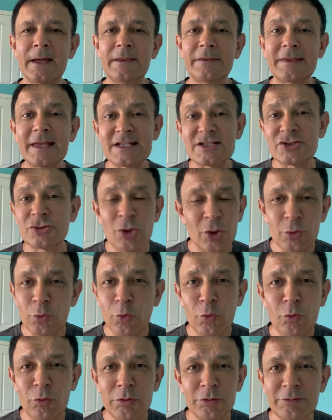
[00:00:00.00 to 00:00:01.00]
that's not
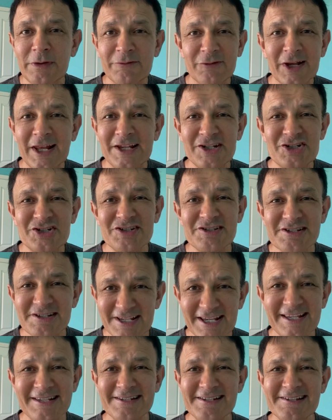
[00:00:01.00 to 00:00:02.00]
all Revelation
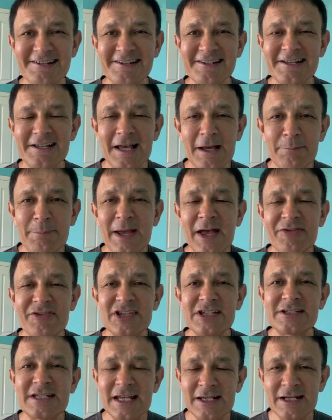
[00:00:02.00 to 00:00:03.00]
says about the
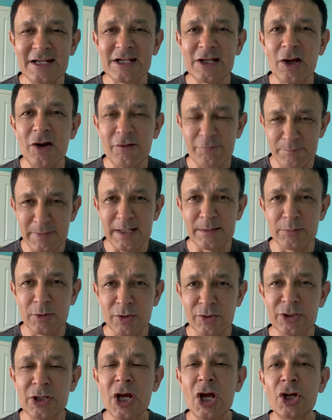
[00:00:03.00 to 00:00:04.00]
identity of
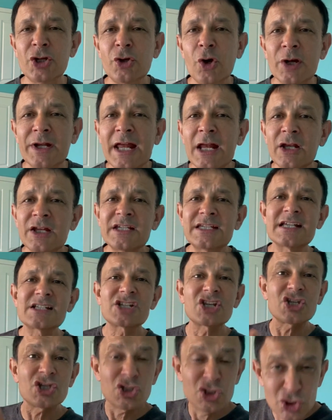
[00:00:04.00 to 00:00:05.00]
Babylon. Not only does
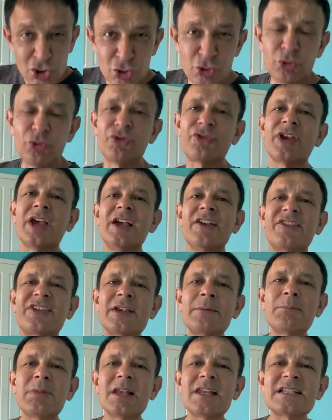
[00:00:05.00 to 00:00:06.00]
it use
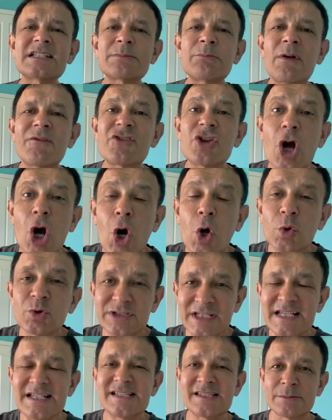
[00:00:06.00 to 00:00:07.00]
symbolism of the Old
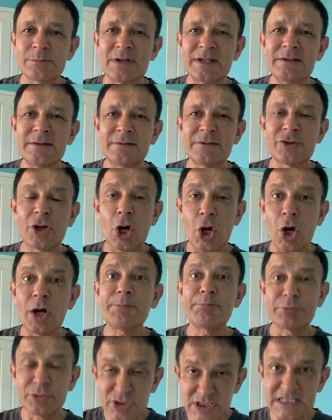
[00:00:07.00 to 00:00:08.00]
Testament, the high
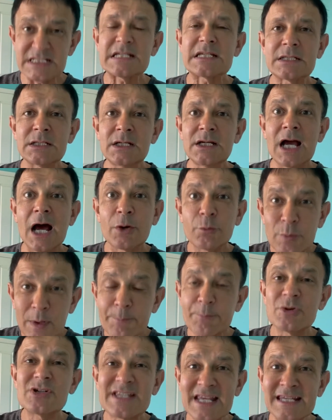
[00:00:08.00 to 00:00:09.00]
priest, a
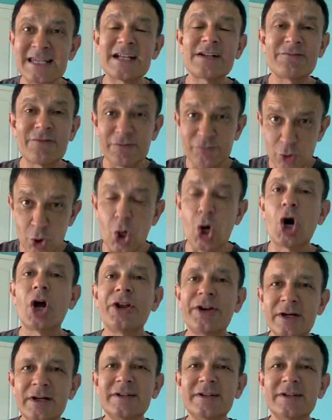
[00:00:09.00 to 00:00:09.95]
representative of God,